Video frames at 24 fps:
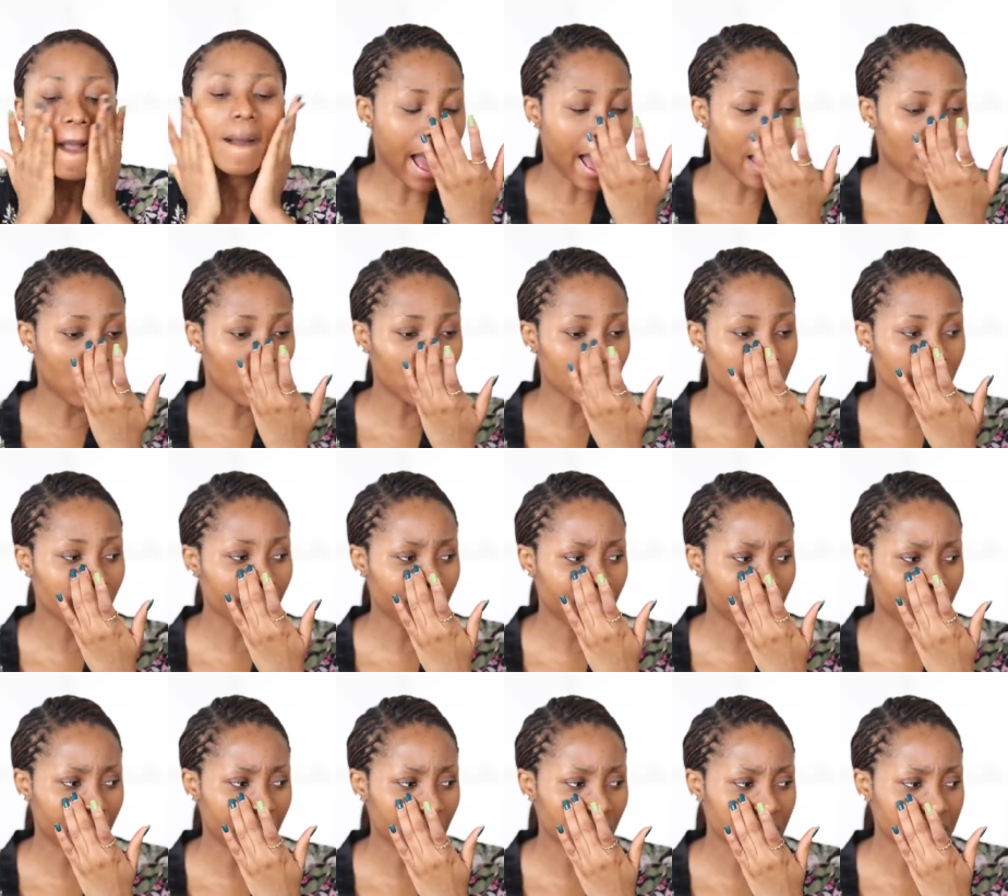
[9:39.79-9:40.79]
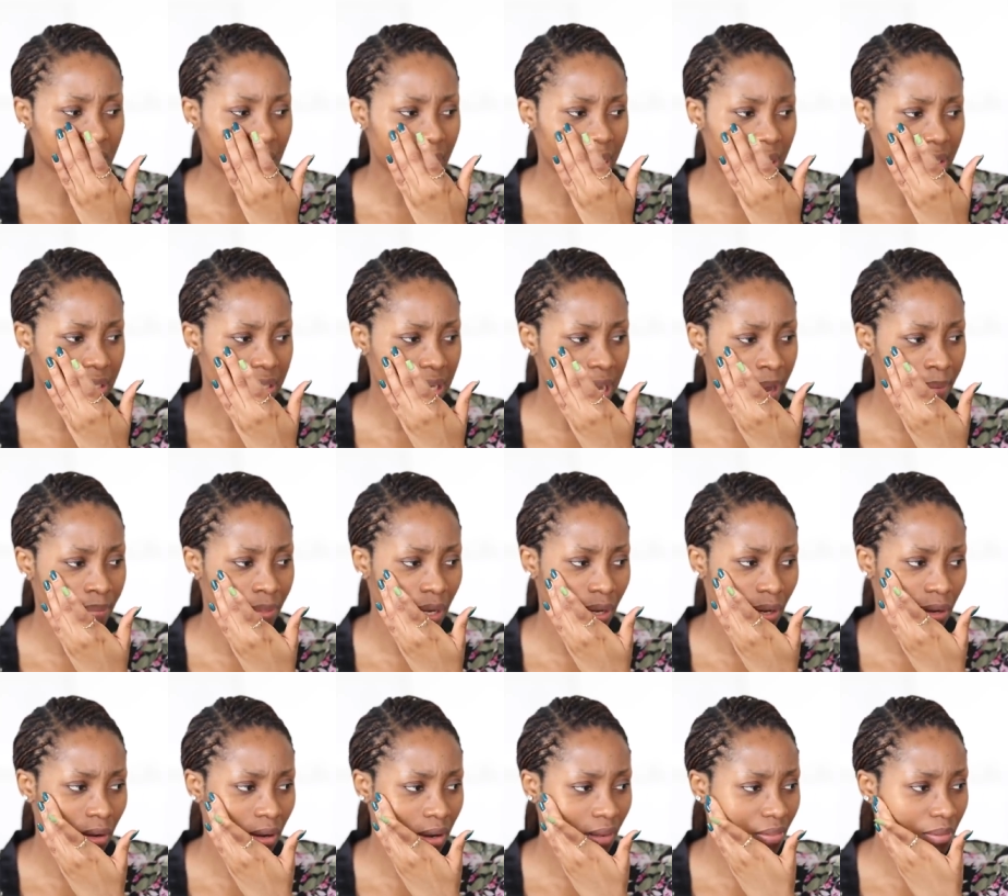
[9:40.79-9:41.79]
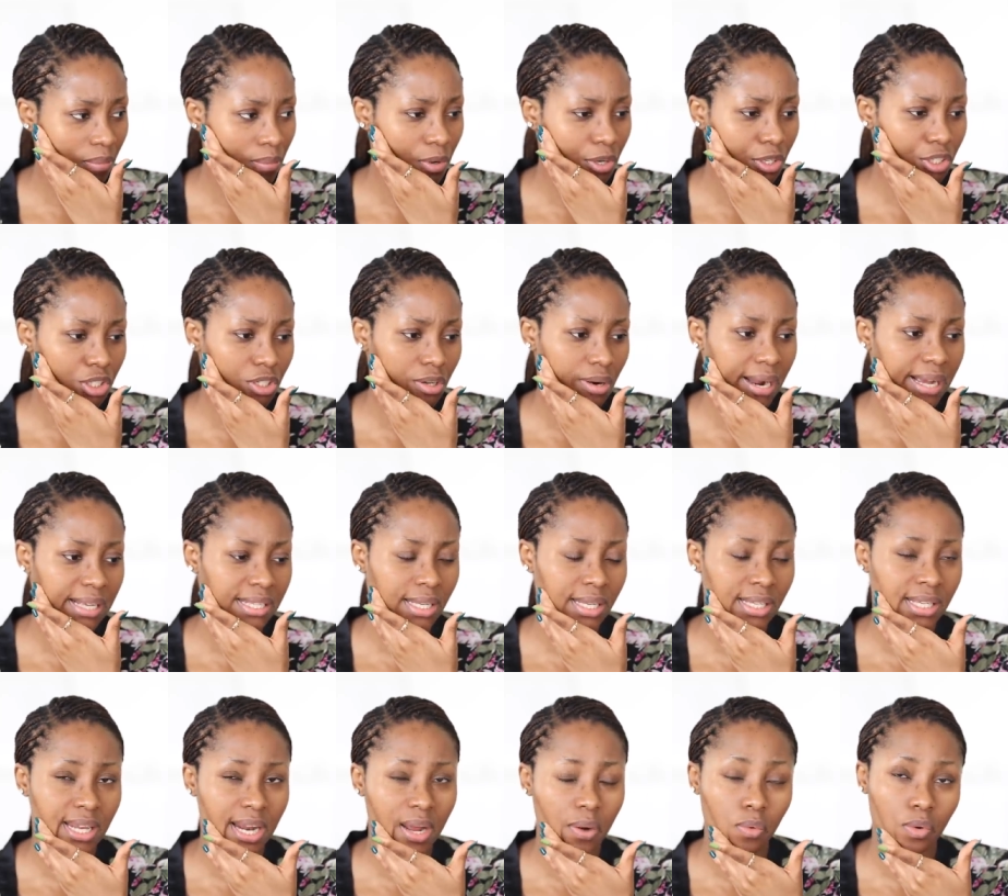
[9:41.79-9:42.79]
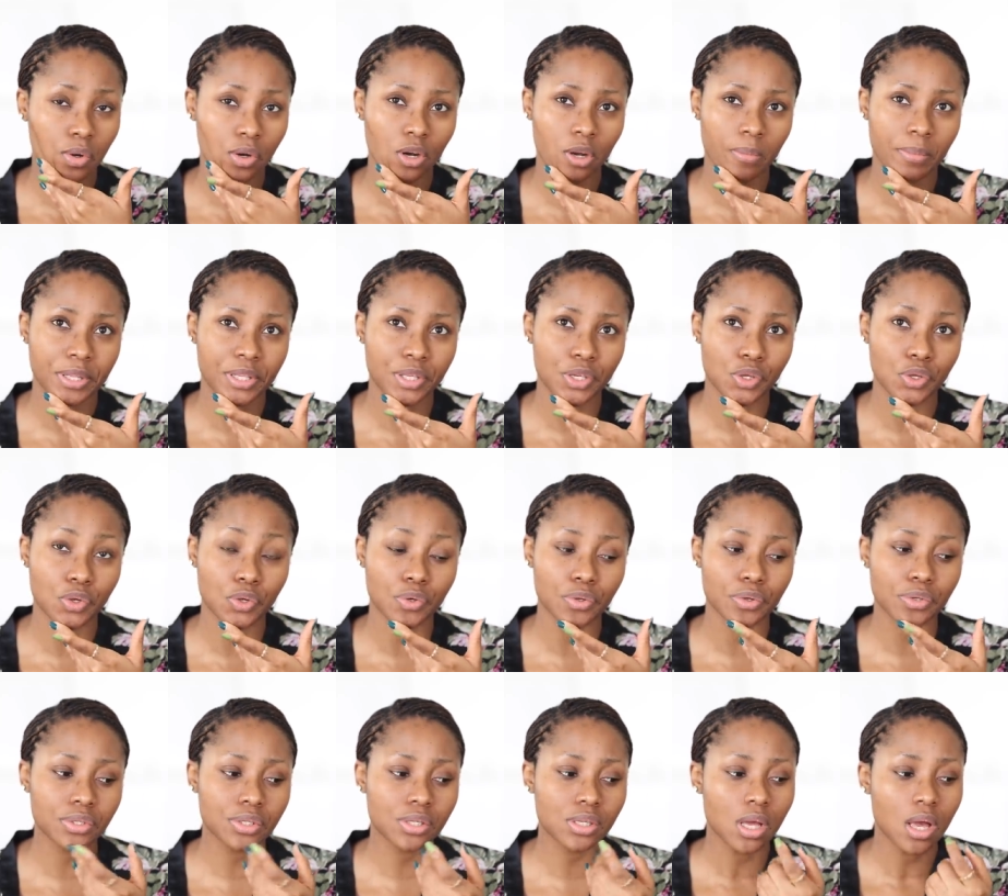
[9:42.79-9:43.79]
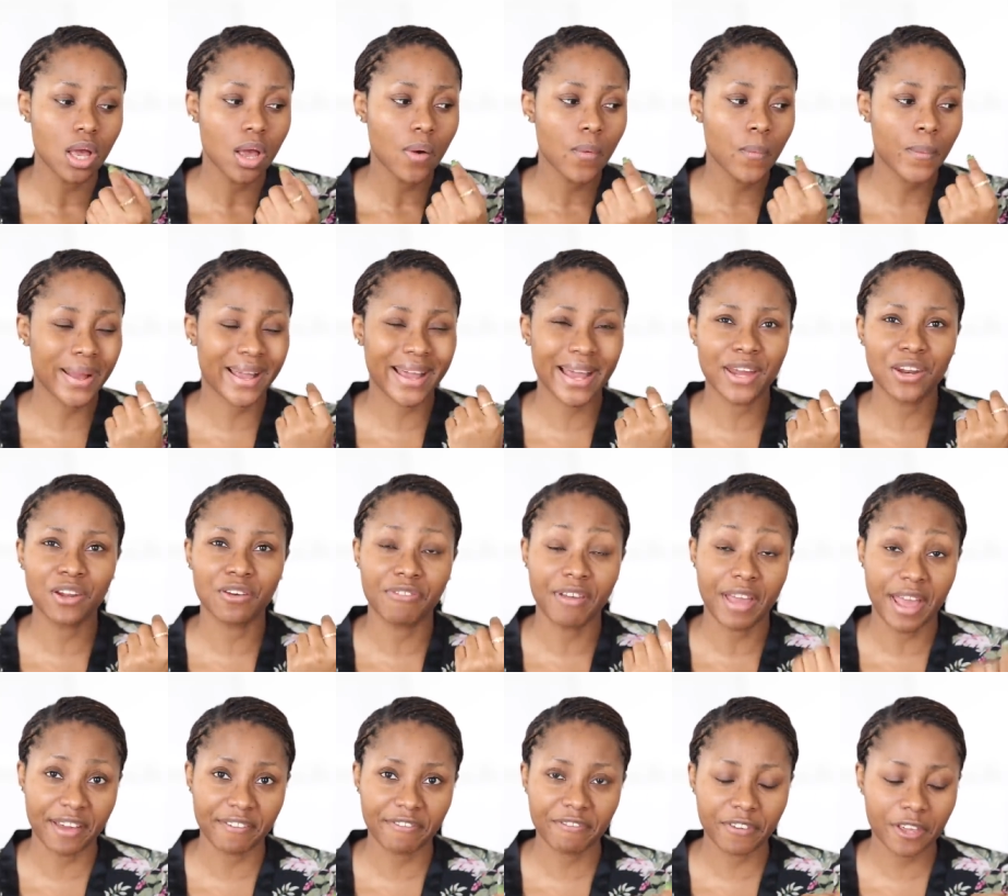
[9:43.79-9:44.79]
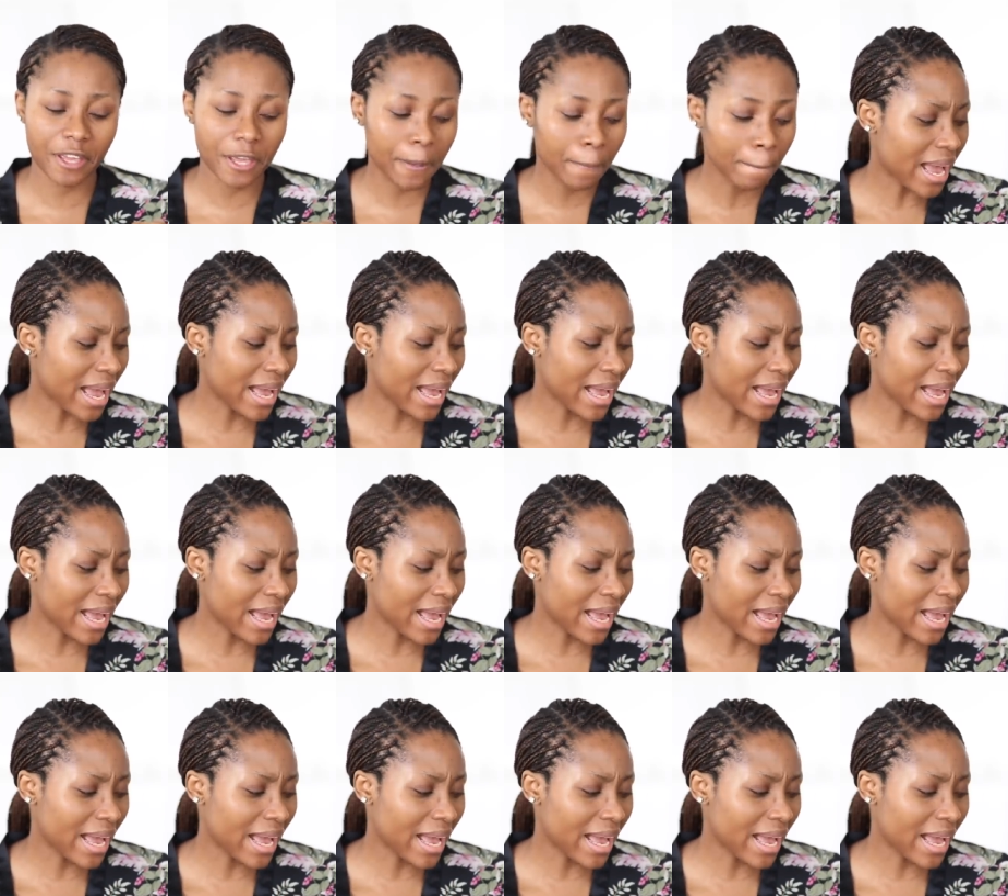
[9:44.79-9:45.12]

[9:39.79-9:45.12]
I also felt at the time that a lot of the moisturizers that I would normally use were kind of heavy.